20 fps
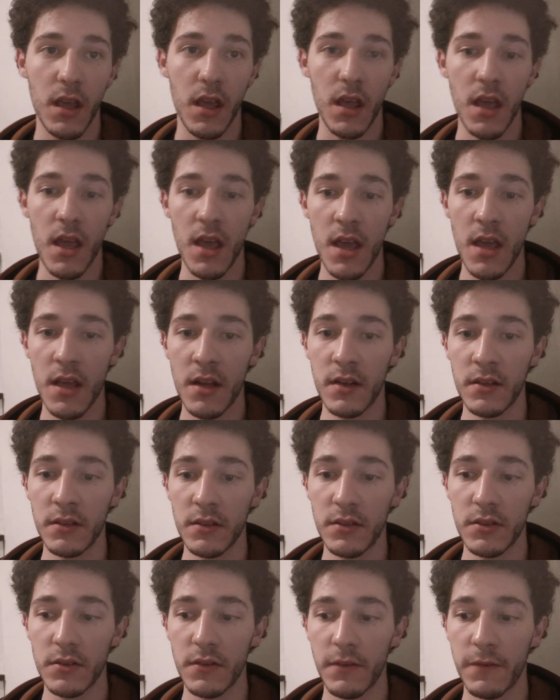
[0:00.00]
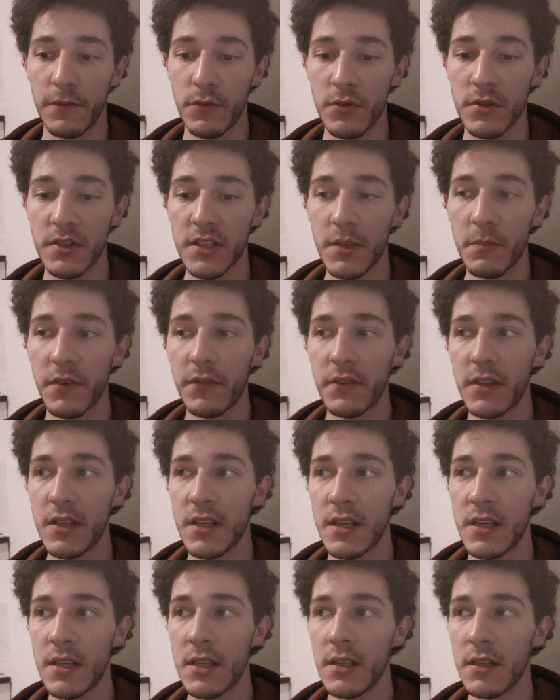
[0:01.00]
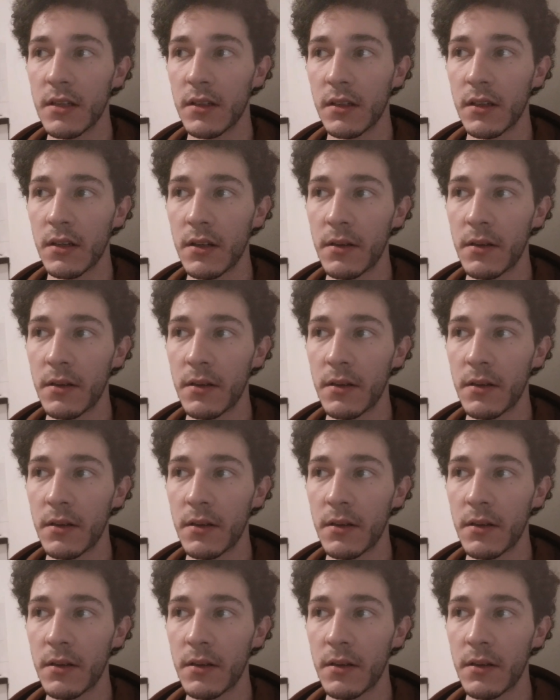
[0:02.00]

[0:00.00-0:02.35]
And for some of the